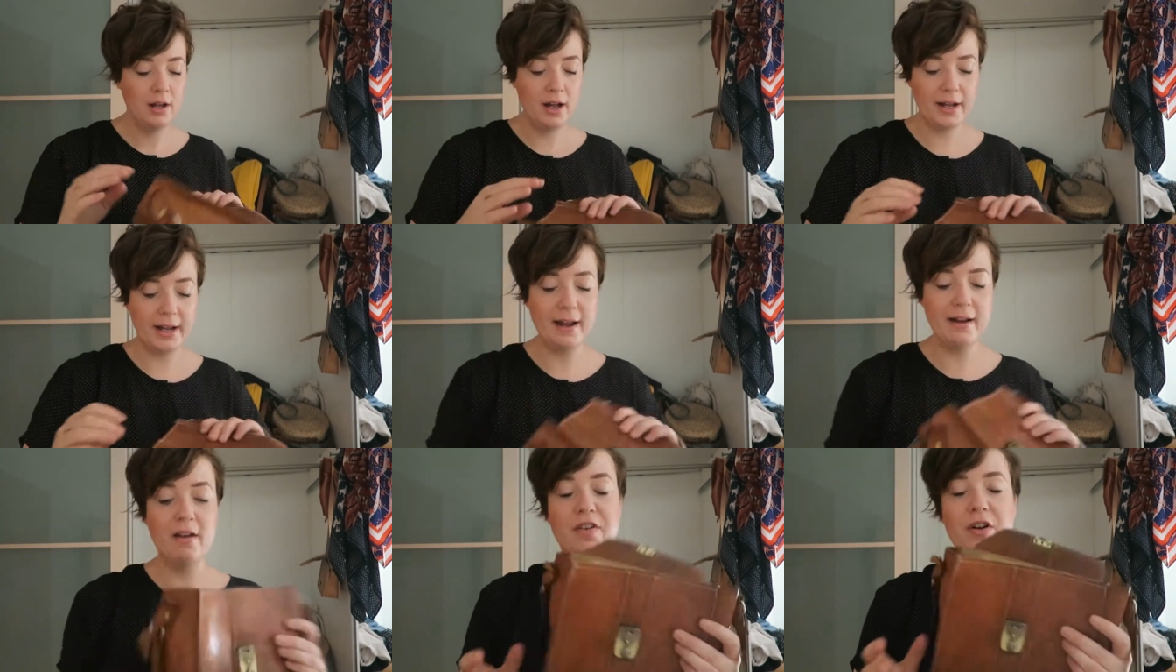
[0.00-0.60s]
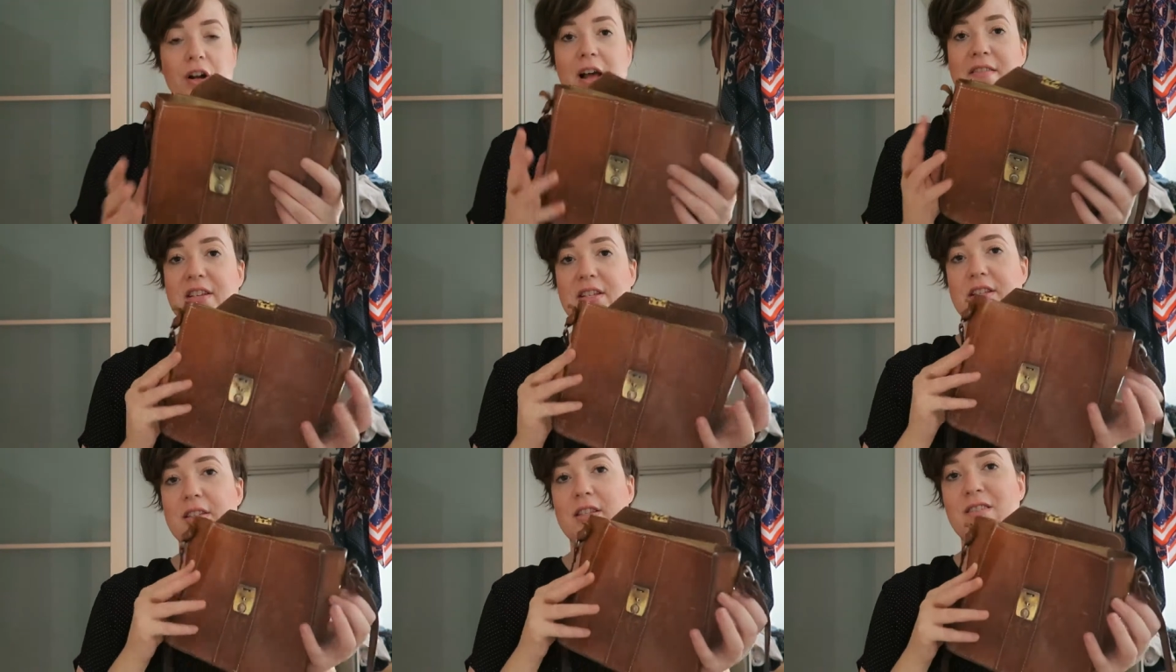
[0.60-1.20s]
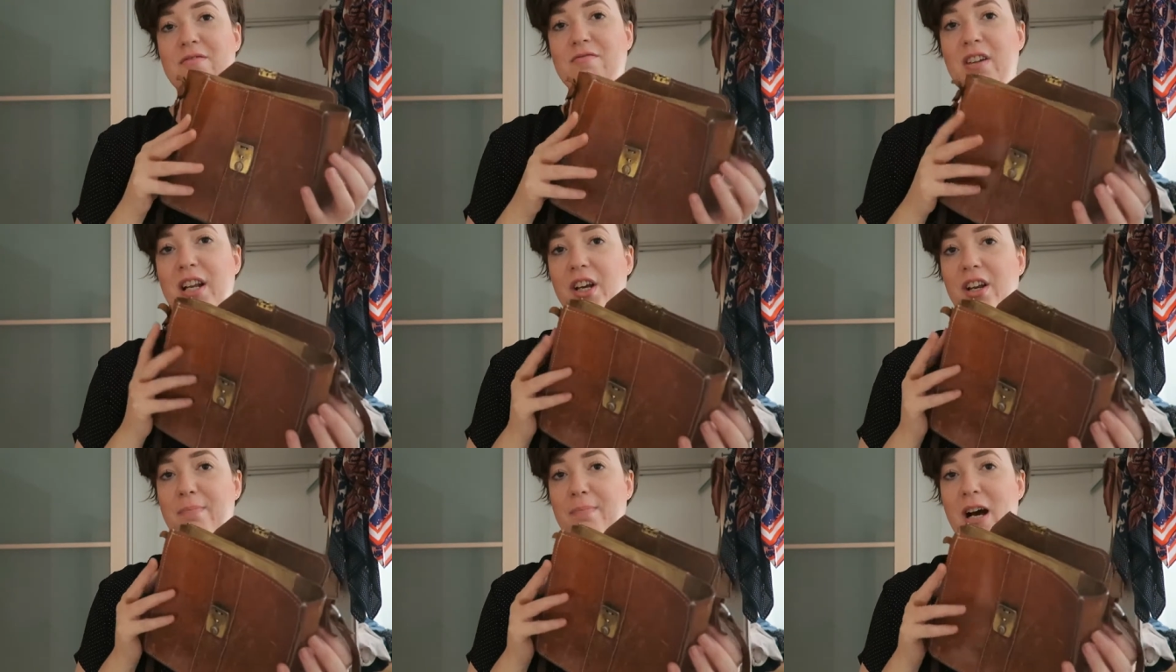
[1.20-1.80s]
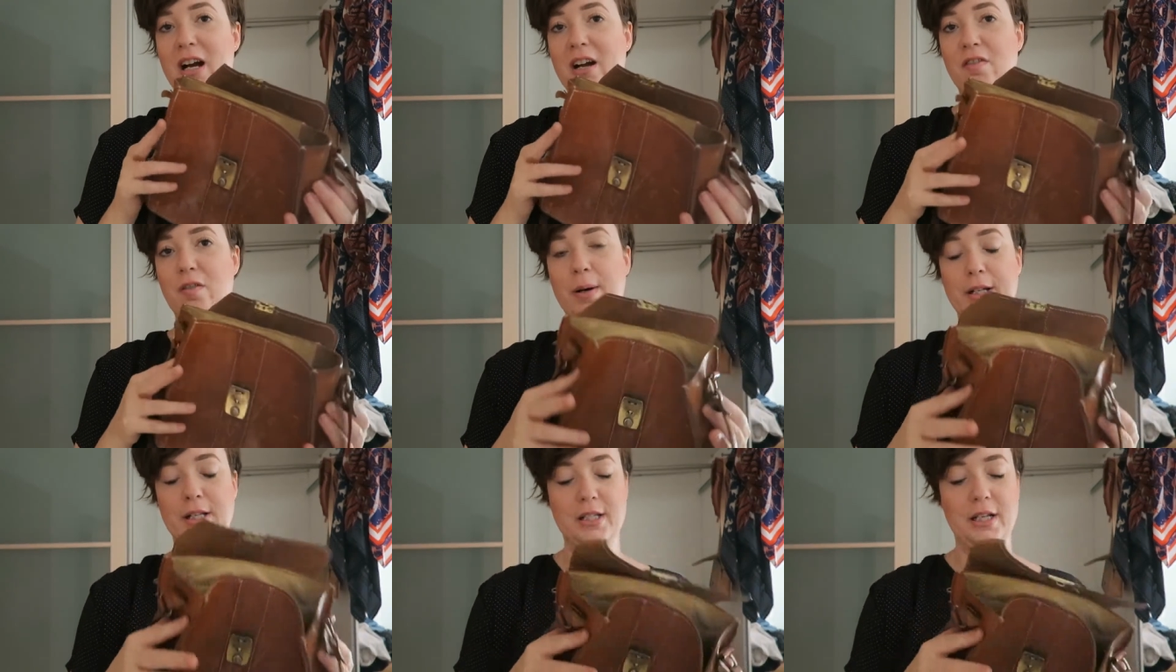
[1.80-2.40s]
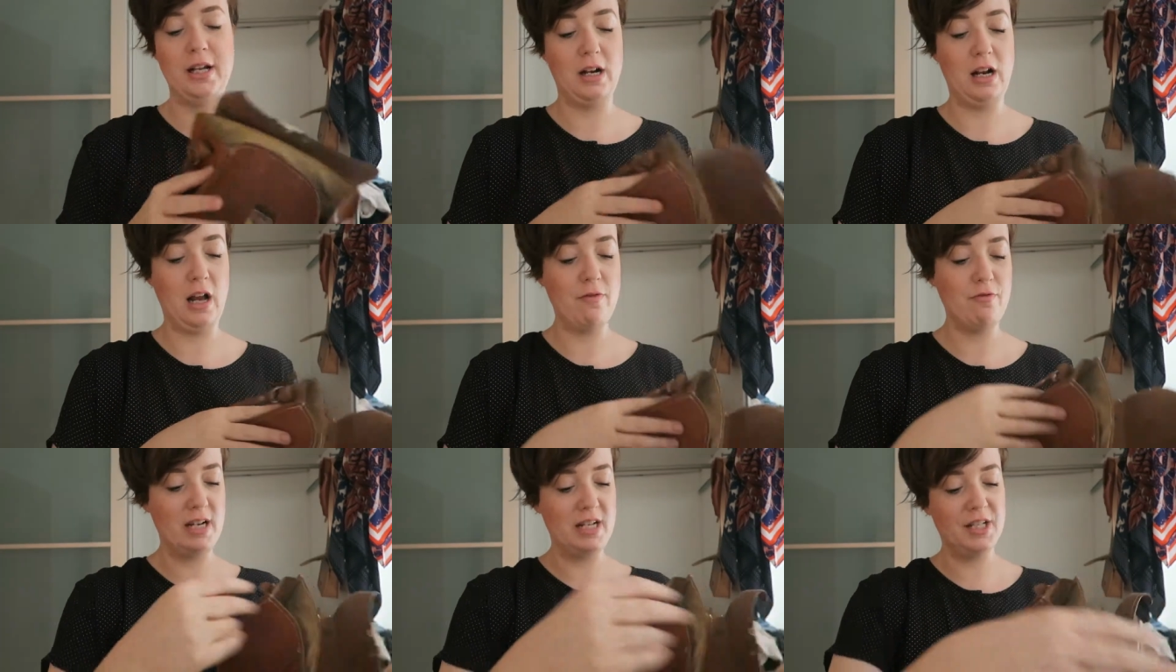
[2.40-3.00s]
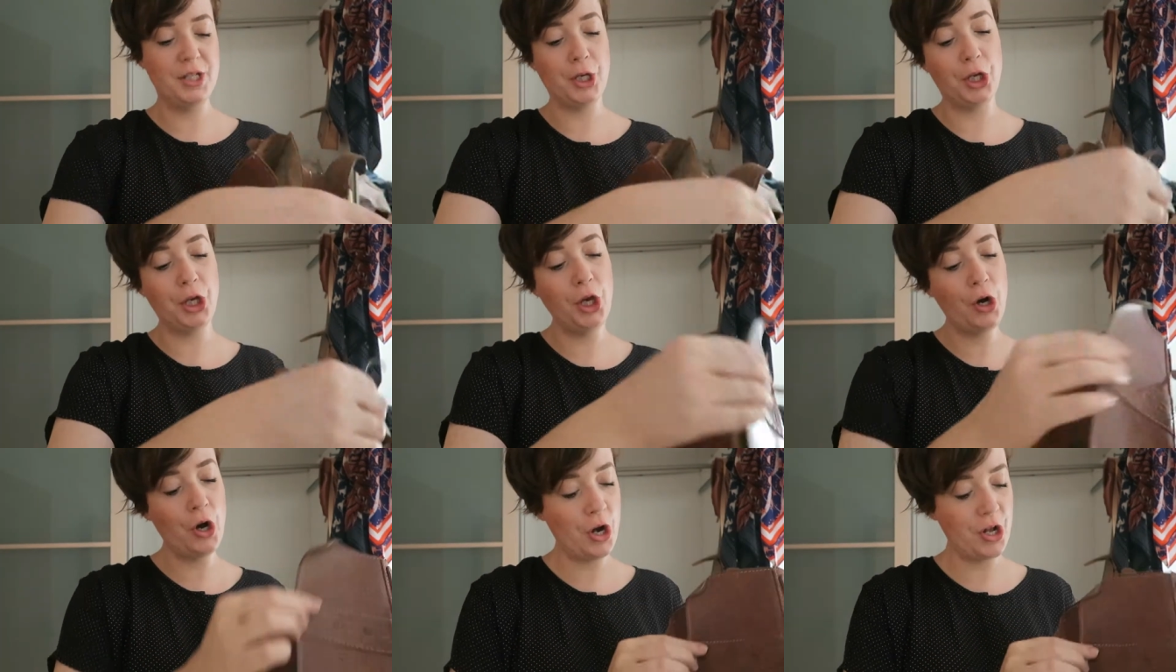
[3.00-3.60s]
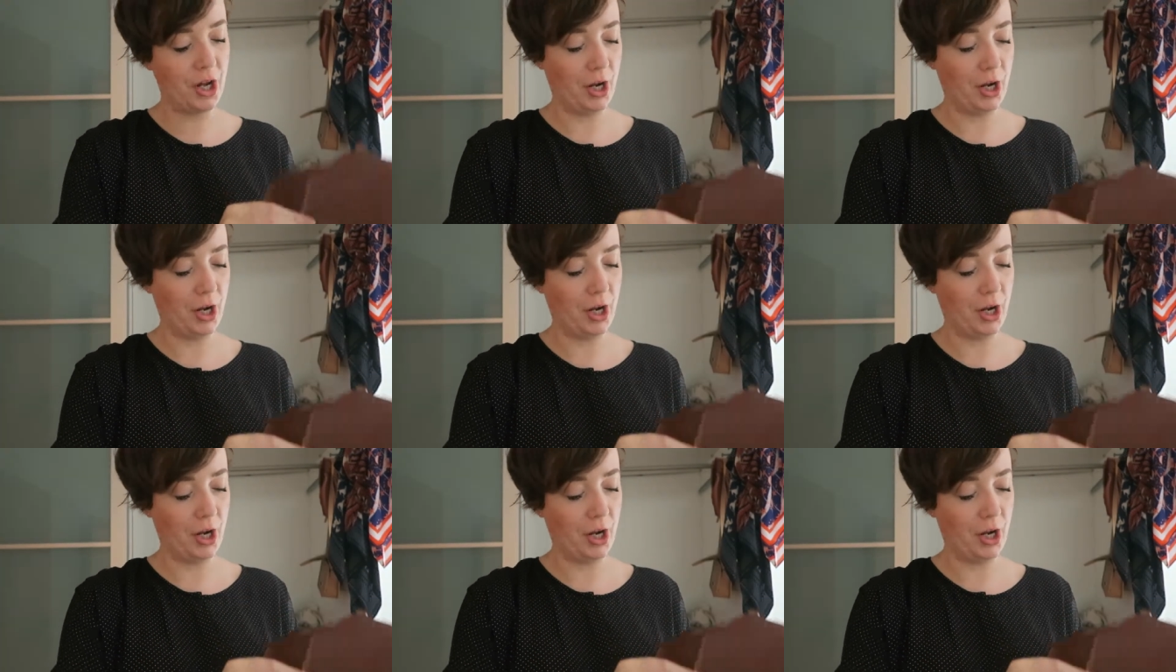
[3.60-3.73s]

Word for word: Again, I feel like this is a really good bag for Barcelona, like really secure.